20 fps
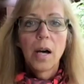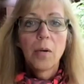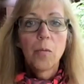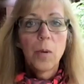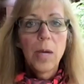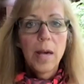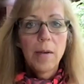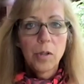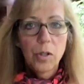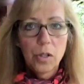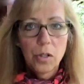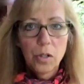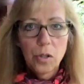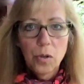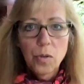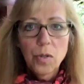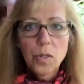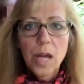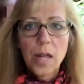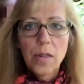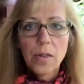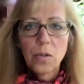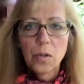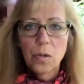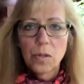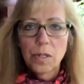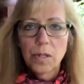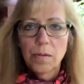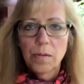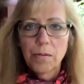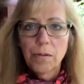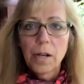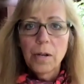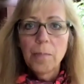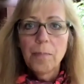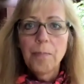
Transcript: We have good news on the nursing front.